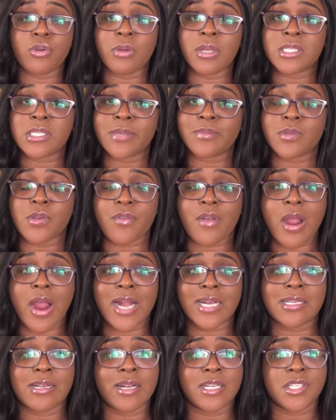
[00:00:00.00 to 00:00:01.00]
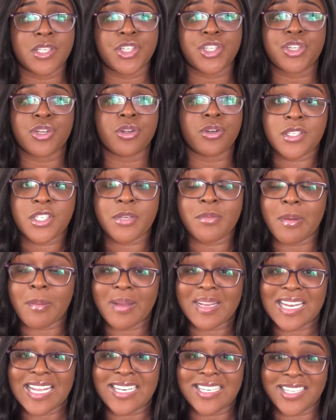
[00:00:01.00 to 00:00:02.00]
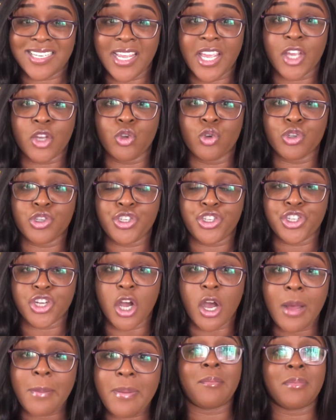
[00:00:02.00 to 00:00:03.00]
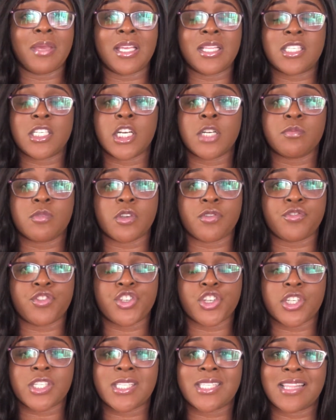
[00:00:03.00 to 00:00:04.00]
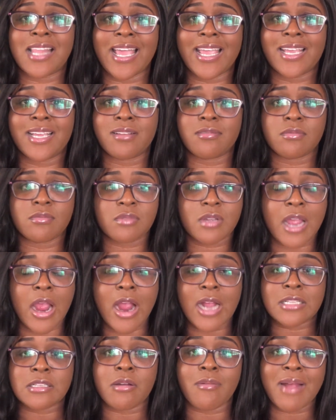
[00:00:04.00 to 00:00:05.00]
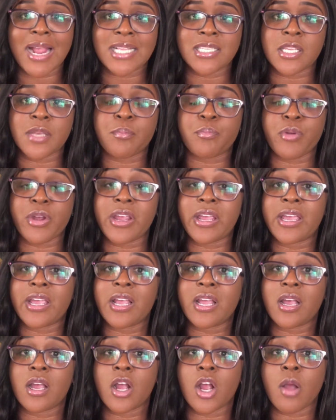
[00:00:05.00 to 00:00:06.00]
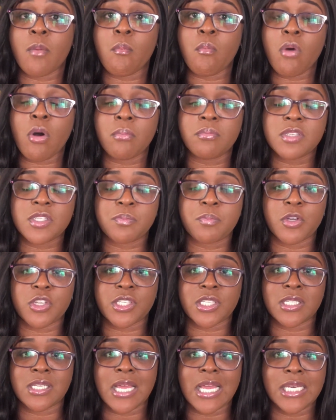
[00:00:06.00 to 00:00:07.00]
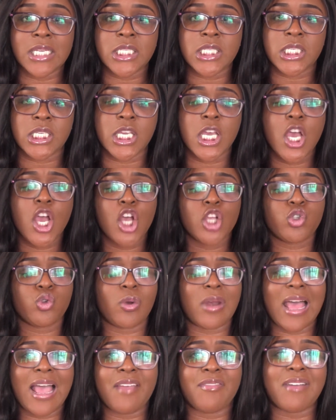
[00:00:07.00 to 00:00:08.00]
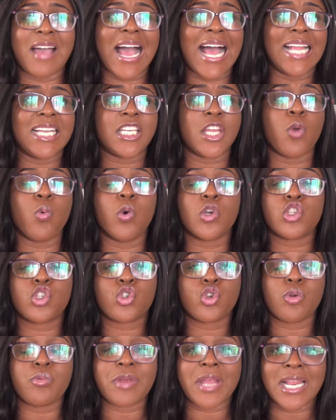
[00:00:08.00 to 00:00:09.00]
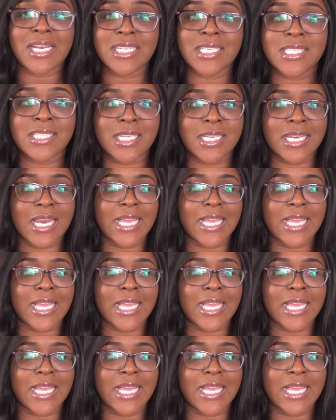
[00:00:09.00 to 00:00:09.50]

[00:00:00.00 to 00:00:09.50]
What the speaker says: In terms of characterization, Chimamanda did a good job in terms of just like characterizing, bringing her mom's personality to life, and it was so realistic.